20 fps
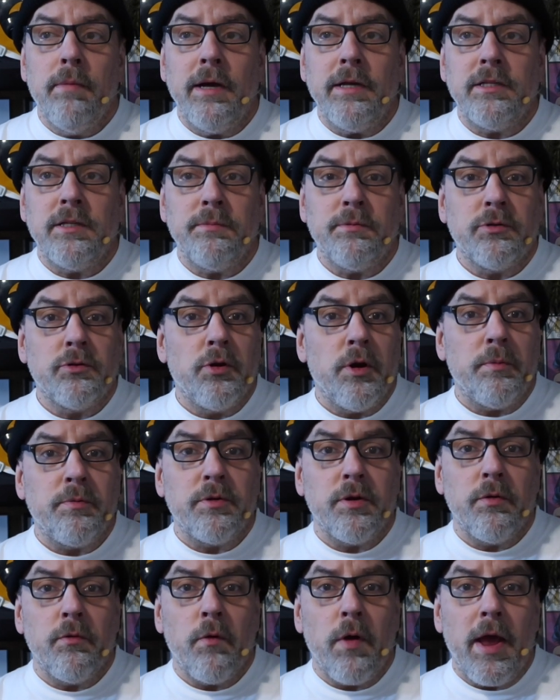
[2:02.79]
My
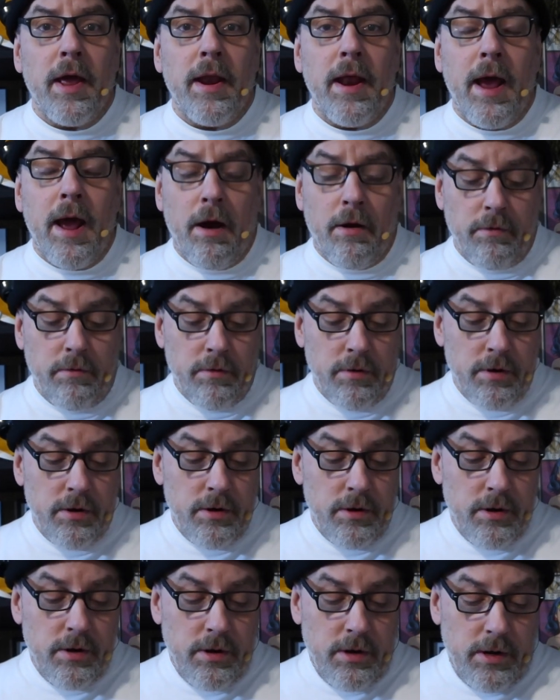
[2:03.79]
subscription ran out
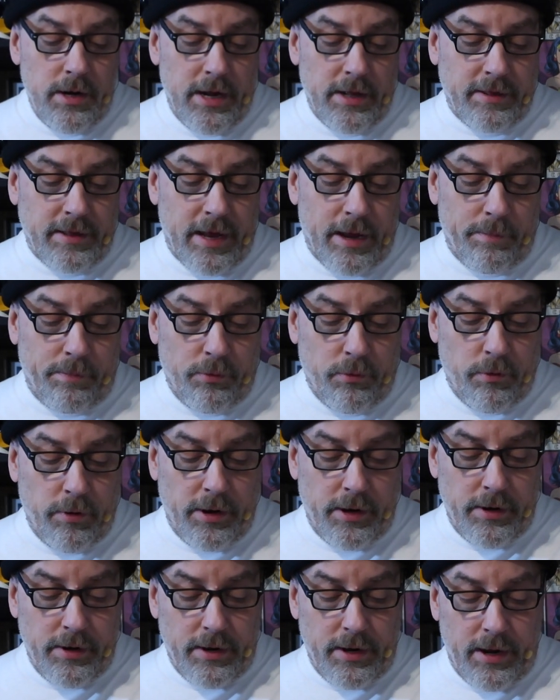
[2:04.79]
at that
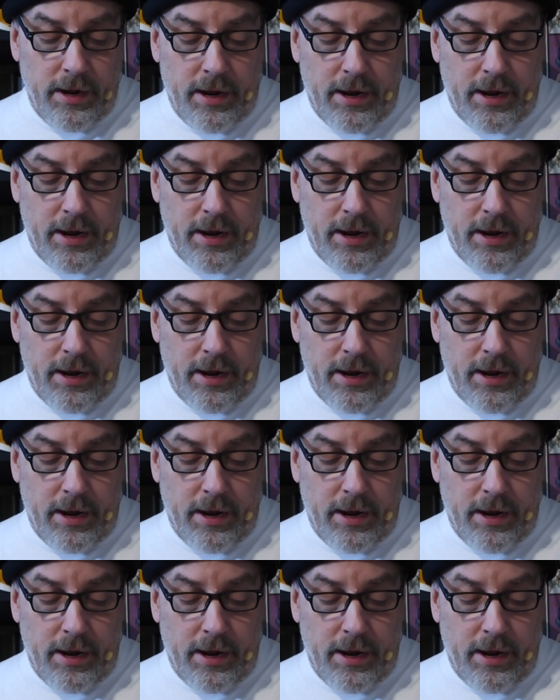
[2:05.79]
point.